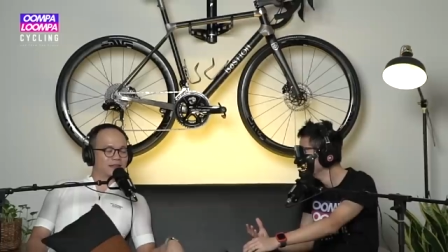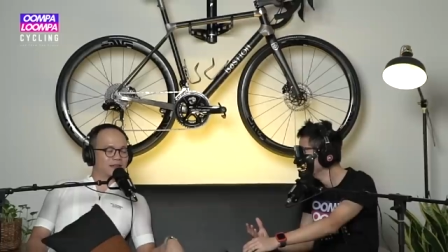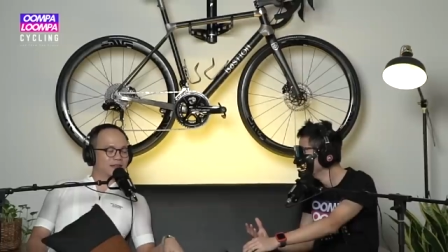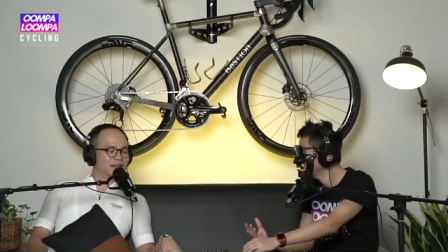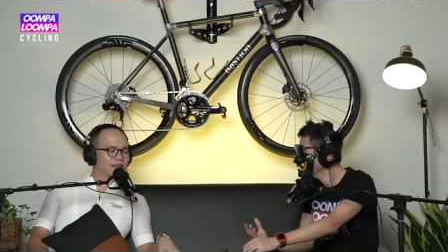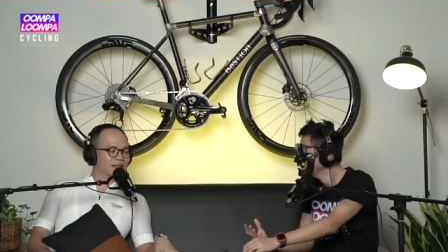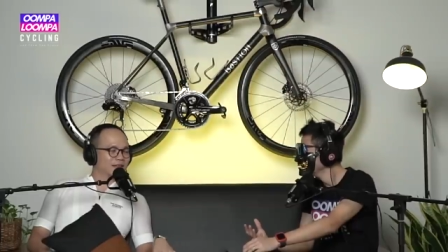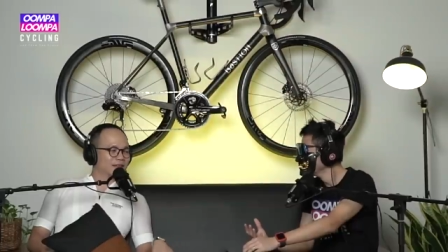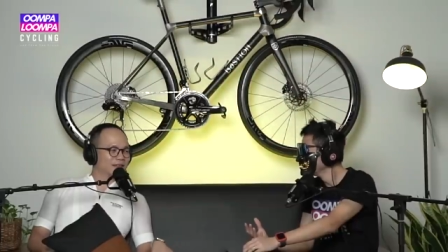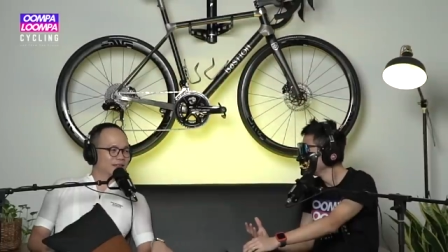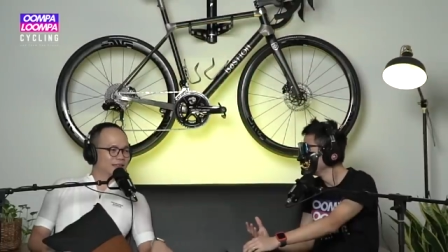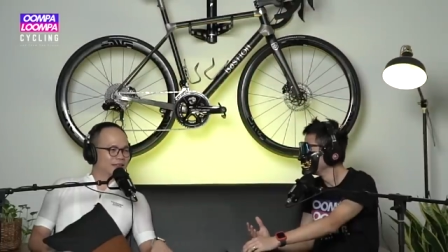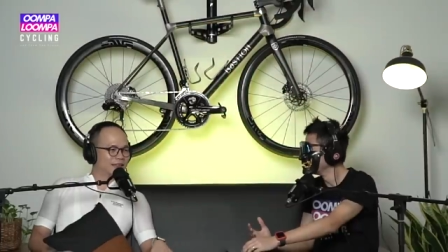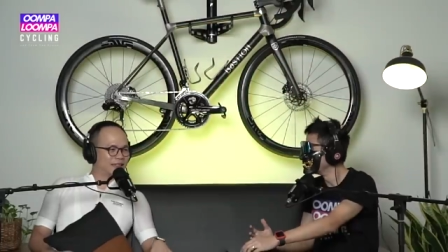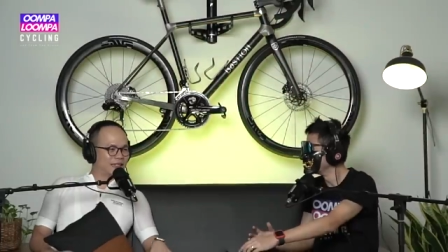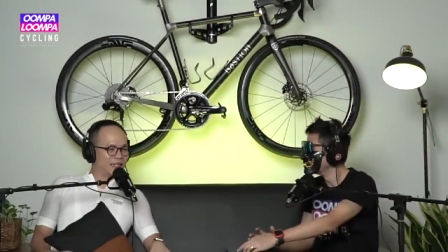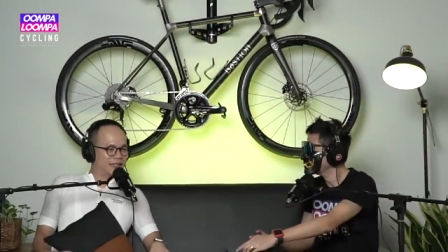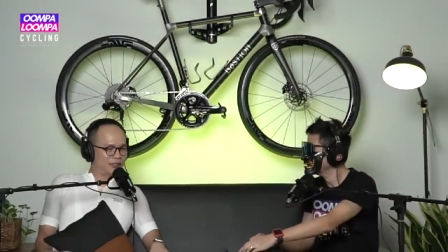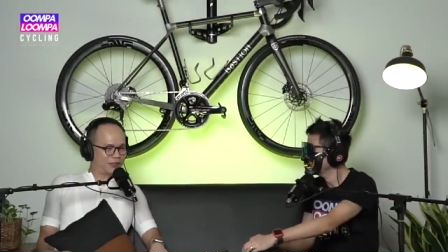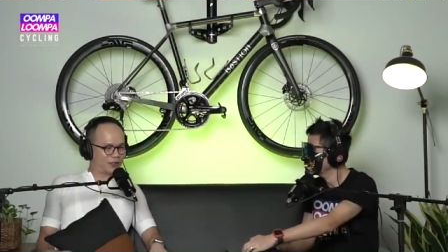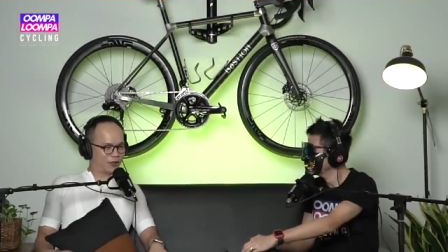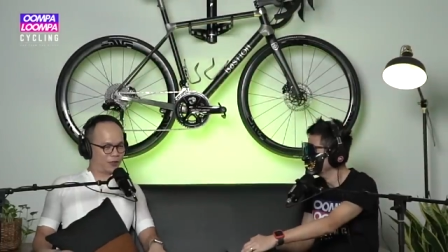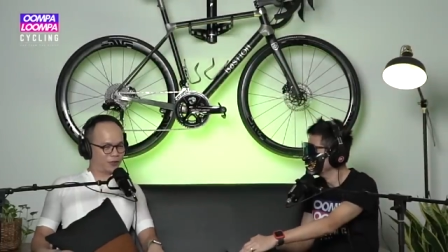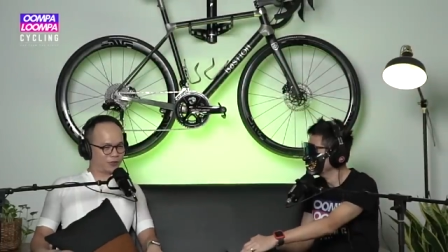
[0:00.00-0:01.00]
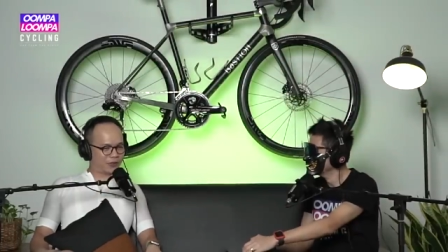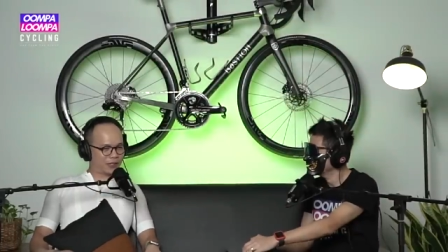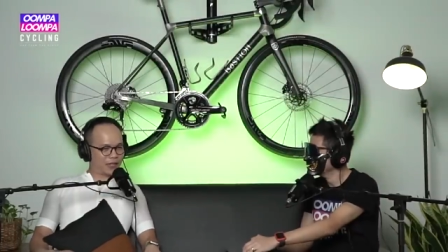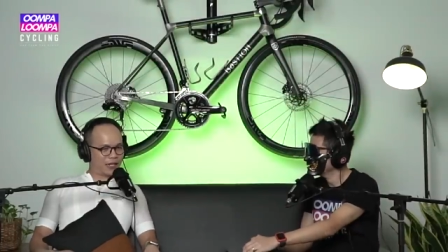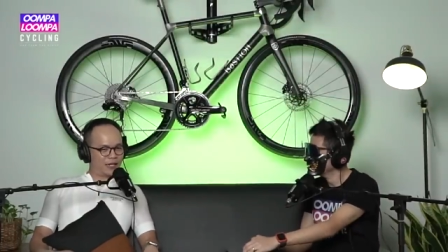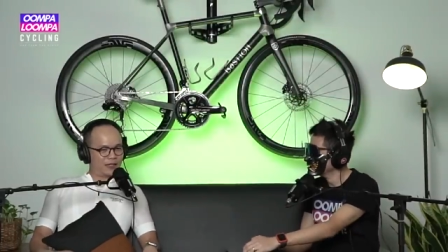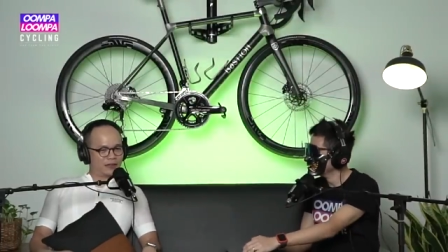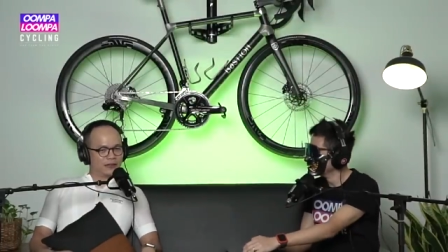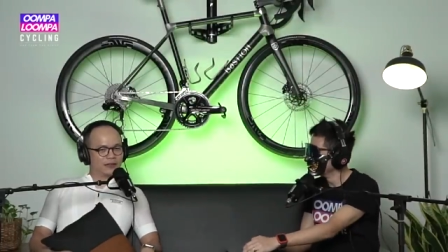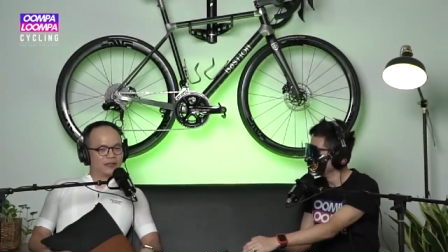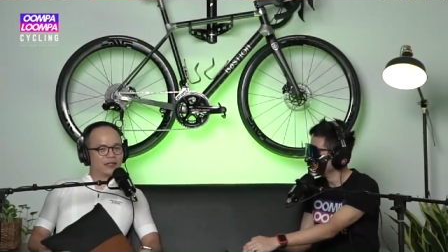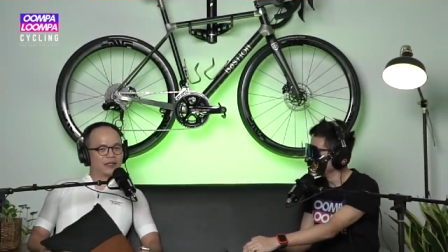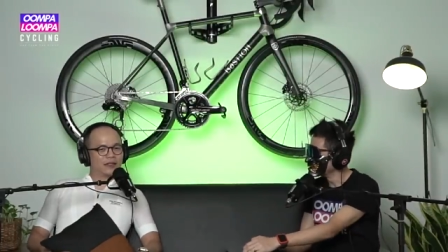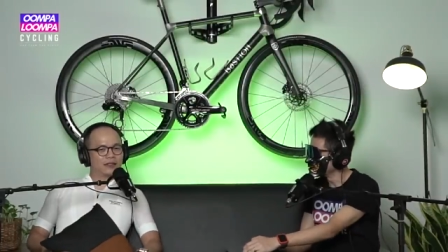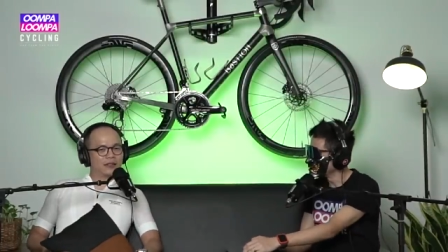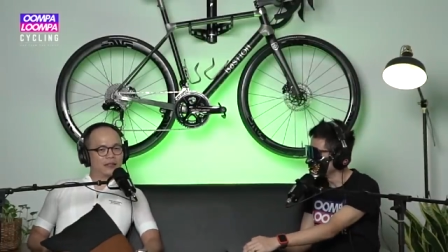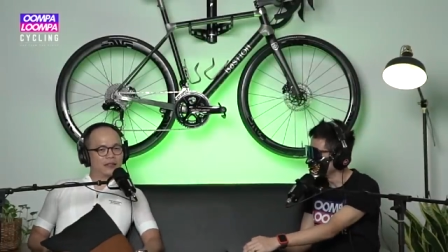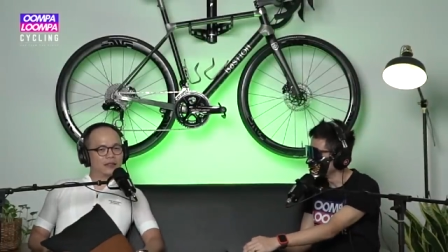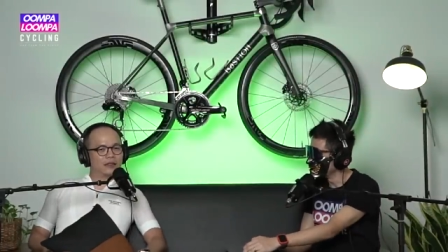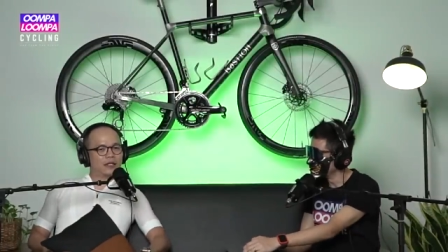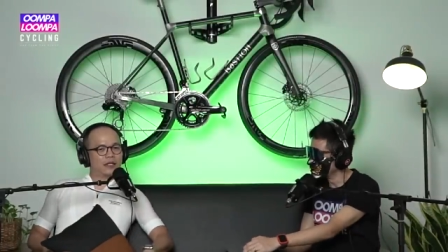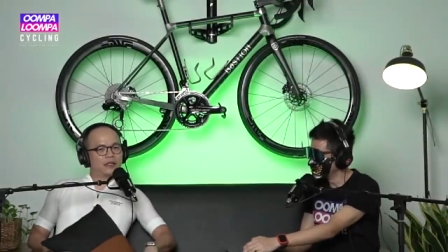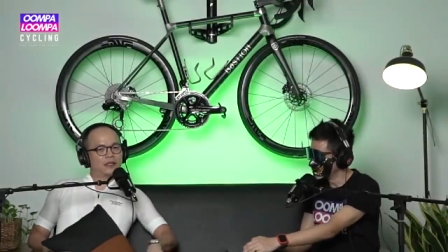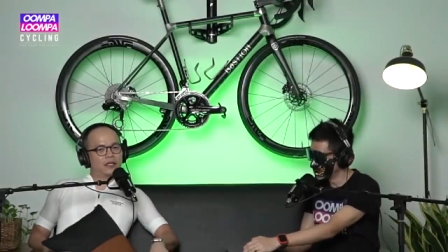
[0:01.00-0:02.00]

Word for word: yeah. It's nice content. And Thank then you.